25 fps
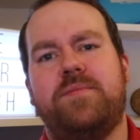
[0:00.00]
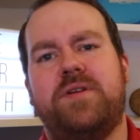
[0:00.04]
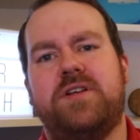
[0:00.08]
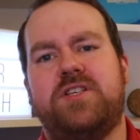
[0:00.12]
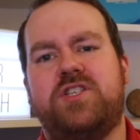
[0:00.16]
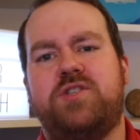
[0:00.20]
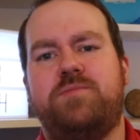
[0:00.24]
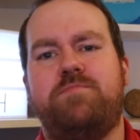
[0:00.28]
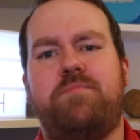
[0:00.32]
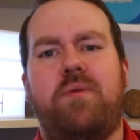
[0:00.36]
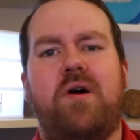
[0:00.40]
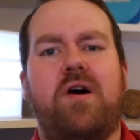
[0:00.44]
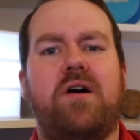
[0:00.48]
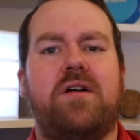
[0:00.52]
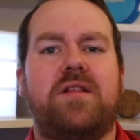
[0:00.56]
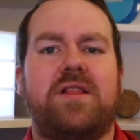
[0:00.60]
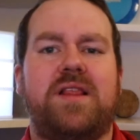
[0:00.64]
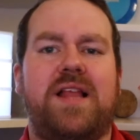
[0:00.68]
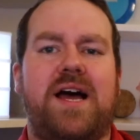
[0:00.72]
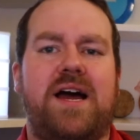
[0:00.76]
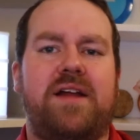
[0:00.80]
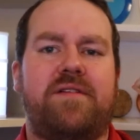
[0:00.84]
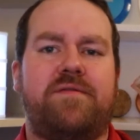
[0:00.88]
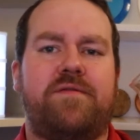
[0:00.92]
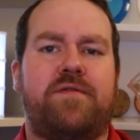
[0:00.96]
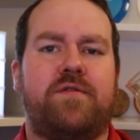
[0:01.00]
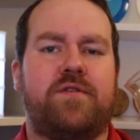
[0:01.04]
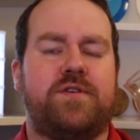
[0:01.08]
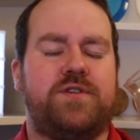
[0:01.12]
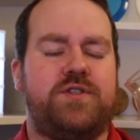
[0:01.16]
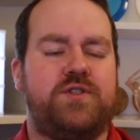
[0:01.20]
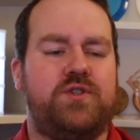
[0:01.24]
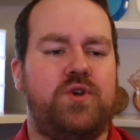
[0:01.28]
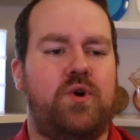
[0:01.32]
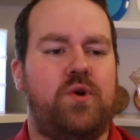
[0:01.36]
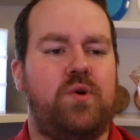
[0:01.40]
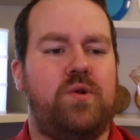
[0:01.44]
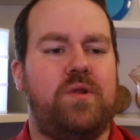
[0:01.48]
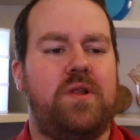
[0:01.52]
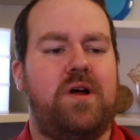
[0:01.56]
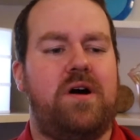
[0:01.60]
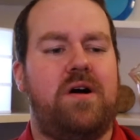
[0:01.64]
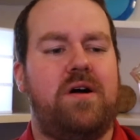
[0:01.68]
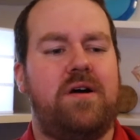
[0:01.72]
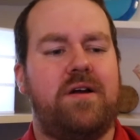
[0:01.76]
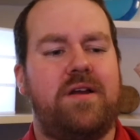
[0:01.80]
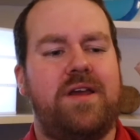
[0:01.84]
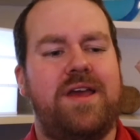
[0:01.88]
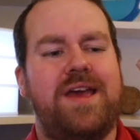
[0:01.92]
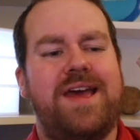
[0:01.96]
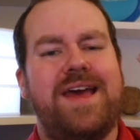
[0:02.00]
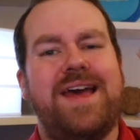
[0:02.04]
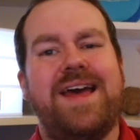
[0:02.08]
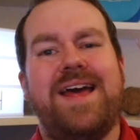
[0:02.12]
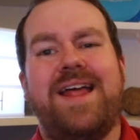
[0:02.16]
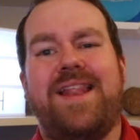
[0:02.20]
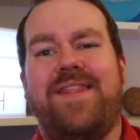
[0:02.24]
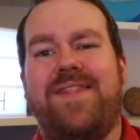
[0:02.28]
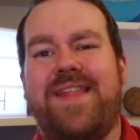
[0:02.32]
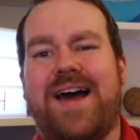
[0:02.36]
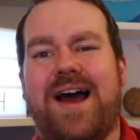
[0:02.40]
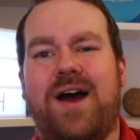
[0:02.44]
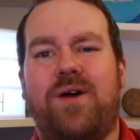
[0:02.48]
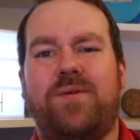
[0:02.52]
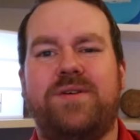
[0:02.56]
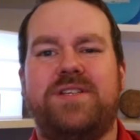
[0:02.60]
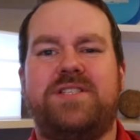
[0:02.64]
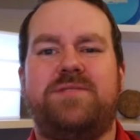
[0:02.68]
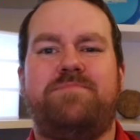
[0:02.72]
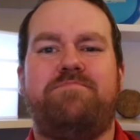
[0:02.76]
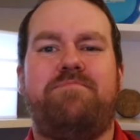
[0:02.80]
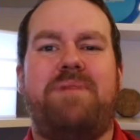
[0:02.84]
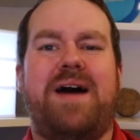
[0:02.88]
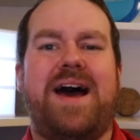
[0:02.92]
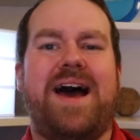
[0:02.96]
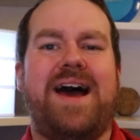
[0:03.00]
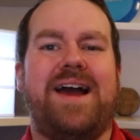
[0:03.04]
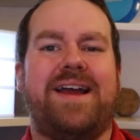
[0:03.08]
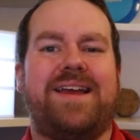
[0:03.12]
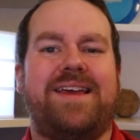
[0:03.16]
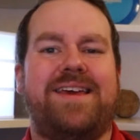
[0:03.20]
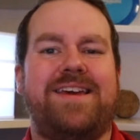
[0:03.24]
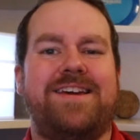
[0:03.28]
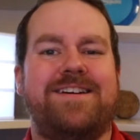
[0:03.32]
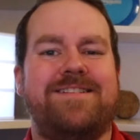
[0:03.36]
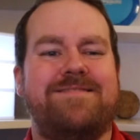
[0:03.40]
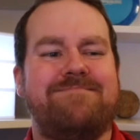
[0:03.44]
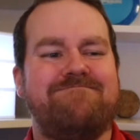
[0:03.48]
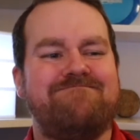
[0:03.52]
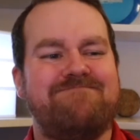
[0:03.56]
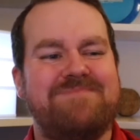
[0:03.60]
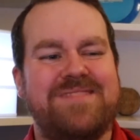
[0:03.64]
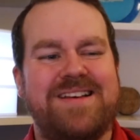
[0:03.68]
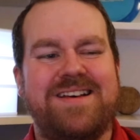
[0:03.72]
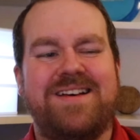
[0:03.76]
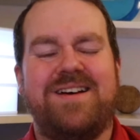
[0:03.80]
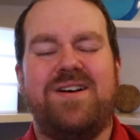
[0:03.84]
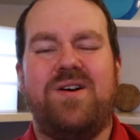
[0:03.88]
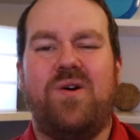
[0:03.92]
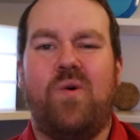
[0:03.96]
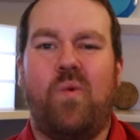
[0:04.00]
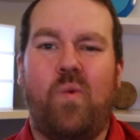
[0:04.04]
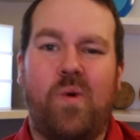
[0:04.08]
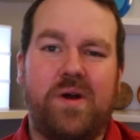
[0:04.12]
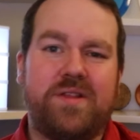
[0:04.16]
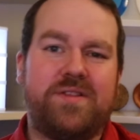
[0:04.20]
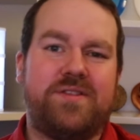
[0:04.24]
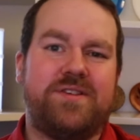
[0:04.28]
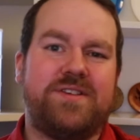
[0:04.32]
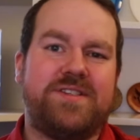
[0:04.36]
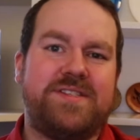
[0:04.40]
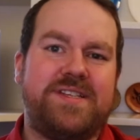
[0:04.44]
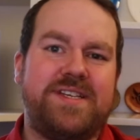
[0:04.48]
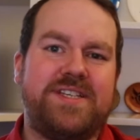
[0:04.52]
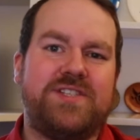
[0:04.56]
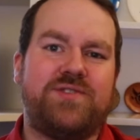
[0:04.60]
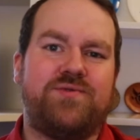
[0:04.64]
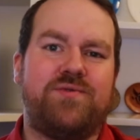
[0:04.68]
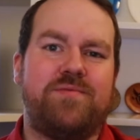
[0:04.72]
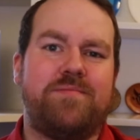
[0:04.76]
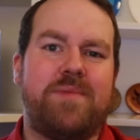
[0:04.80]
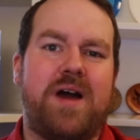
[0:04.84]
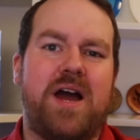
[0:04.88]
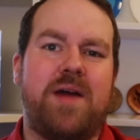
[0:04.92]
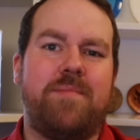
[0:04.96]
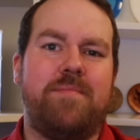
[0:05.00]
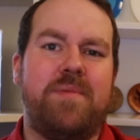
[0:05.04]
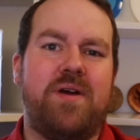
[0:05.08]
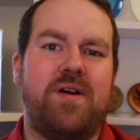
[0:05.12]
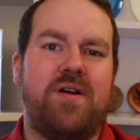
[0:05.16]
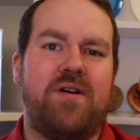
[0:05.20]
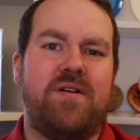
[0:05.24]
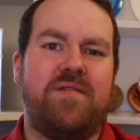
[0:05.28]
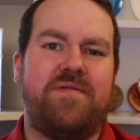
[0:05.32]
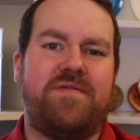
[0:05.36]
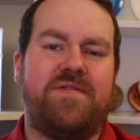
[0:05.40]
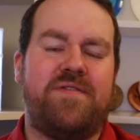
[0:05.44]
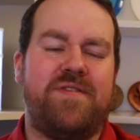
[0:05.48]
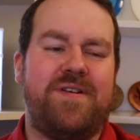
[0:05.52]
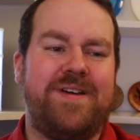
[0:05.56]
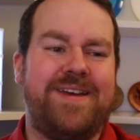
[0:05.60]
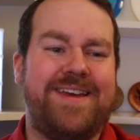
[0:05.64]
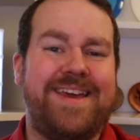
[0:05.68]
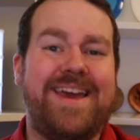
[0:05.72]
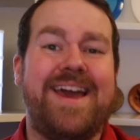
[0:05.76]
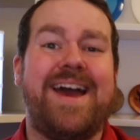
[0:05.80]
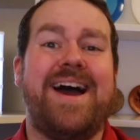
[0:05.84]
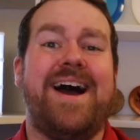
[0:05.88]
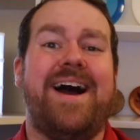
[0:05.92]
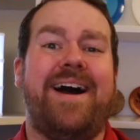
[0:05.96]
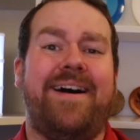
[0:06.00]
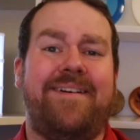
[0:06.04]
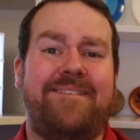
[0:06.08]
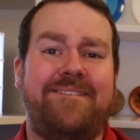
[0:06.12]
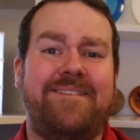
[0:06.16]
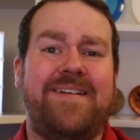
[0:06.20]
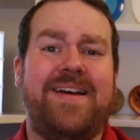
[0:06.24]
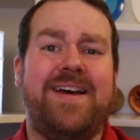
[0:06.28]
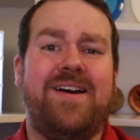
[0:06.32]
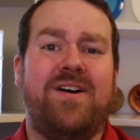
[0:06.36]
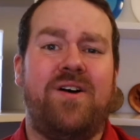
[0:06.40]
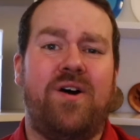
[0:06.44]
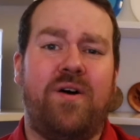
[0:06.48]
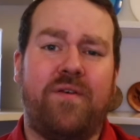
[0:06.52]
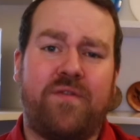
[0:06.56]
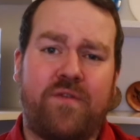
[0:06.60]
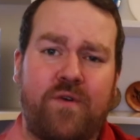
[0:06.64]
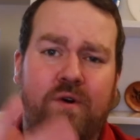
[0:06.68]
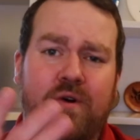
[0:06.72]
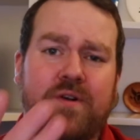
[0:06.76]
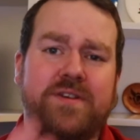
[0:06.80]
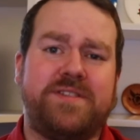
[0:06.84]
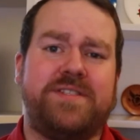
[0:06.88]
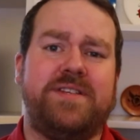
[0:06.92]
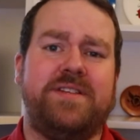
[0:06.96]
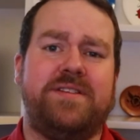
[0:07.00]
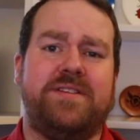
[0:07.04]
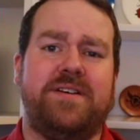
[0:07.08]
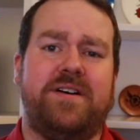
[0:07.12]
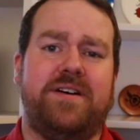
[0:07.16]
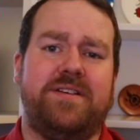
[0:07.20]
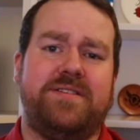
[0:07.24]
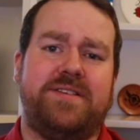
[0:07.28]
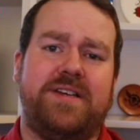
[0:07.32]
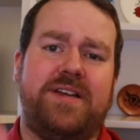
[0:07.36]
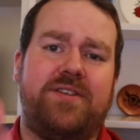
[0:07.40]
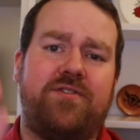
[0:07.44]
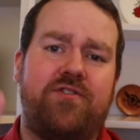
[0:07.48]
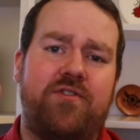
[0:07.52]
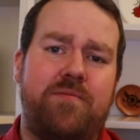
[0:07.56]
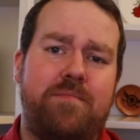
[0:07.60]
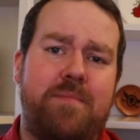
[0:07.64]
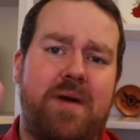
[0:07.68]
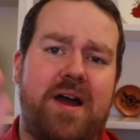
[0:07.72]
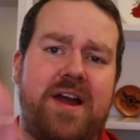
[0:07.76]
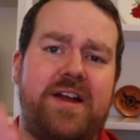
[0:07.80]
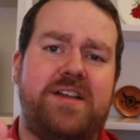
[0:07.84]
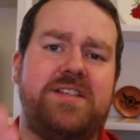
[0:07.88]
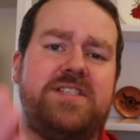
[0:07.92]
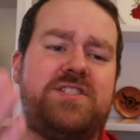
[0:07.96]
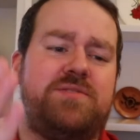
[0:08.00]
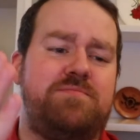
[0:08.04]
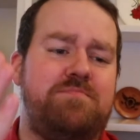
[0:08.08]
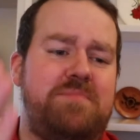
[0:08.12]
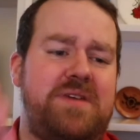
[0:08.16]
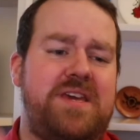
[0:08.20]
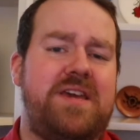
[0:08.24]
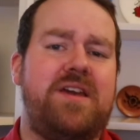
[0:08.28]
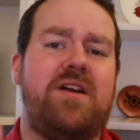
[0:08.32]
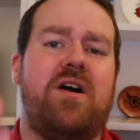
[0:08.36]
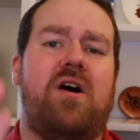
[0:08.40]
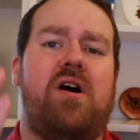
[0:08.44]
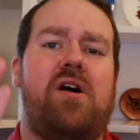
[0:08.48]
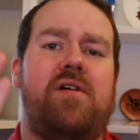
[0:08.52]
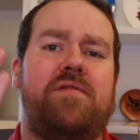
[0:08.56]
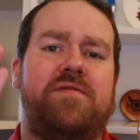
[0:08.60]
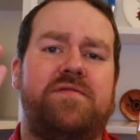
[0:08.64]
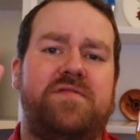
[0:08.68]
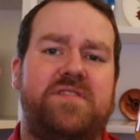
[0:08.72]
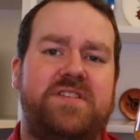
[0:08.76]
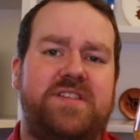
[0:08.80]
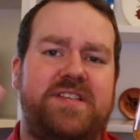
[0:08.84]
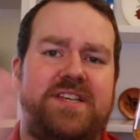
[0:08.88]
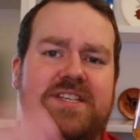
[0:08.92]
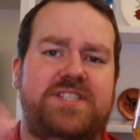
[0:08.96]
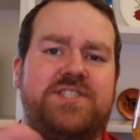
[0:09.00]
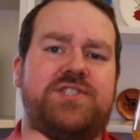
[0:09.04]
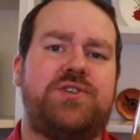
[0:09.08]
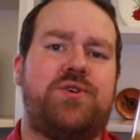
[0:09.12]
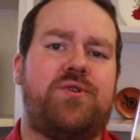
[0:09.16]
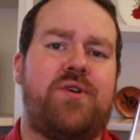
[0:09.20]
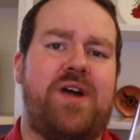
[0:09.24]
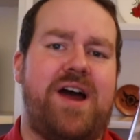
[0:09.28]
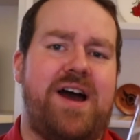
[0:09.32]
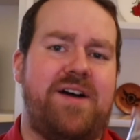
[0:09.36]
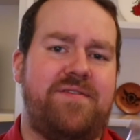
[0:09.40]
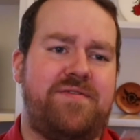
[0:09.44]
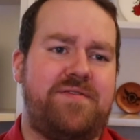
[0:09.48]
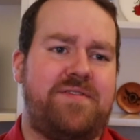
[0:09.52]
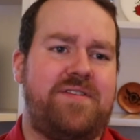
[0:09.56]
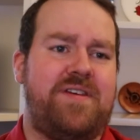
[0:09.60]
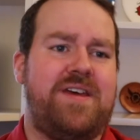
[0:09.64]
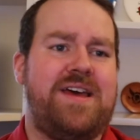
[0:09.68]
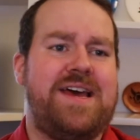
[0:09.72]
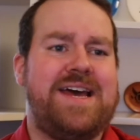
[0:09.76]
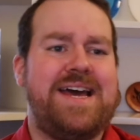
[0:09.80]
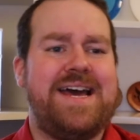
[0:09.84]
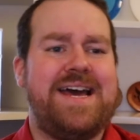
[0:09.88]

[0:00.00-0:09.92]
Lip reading: spotlight for so long, now is back. What does this remind me of? Yeah, of course it does. It reminds me of Discraft.